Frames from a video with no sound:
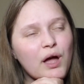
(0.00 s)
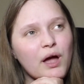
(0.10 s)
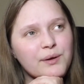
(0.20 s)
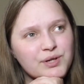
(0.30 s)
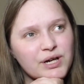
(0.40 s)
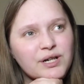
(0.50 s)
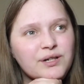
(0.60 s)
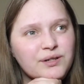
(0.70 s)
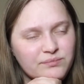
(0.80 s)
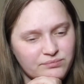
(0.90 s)
I'm trying
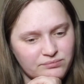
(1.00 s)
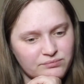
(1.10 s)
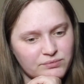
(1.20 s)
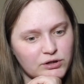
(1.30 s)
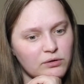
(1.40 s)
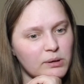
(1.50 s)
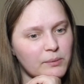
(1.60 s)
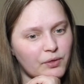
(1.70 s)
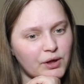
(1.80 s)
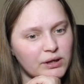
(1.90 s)
to
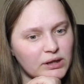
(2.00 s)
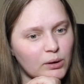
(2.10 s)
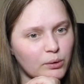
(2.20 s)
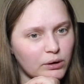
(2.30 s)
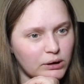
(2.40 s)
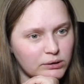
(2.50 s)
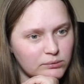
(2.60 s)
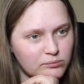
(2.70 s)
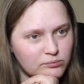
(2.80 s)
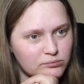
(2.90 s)
remember things that were like
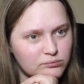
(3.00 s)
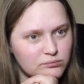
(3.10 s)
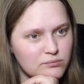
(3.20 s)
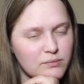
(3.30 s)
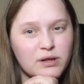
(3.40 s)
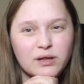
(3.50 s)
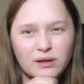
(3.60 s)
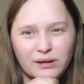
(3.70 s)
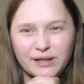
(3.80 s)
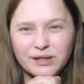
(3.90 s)

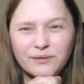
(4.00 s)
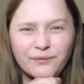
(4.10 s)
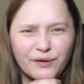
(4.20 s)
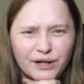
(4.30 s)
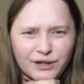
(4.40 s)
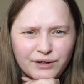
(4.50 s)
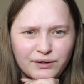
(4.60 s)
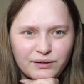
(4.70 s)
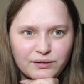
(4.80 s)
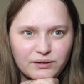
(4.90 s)

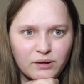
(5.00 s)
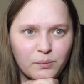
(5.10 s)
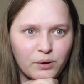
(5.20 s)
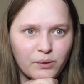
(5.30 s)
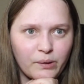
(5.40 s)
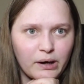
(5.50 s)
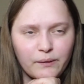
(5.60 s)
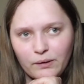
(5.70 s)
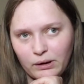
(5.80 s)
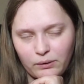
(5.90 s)
severe to the point where I
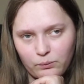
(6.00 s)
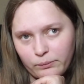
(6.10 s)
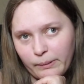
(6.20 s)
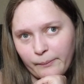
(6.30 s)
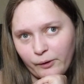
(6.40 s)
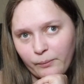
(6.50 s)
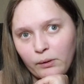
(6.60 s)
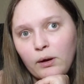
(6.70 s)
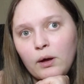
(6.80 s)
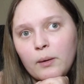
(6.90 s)
would like remember them.
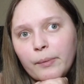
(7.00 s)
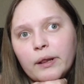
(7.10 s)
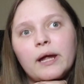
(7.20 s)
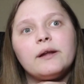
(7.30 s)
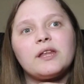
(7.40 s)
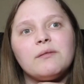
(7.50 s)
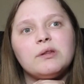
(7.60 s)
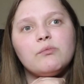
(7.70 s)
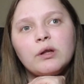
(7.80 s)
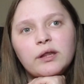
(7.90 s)
But a lot of times
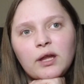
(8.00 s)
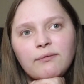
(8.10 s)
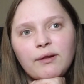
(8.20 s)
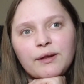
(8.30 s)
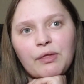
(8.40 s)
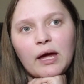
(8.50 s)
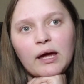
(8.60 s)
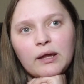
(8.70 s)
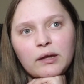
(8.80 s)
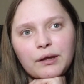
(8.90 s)
it was stuff like that,
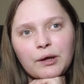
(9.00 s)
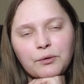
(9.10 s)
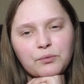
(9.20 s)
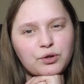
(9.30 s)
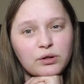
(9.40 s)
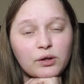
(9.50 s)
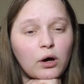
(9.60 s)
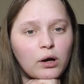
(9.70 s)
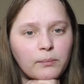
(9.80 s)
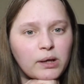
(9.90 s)
and they were just
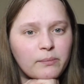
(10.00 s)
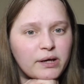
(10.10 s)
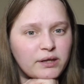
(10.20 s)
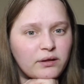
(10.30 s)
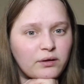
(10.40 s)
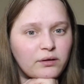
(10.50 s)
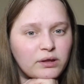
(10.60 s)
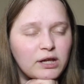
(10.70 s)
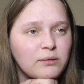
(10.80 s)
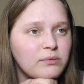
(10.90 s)
calling me and my sister's
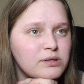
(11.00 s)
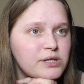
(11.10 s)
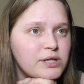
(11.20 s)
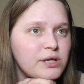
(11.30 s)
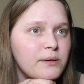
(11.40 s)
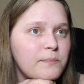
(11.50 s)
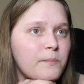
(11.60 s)
names and shit.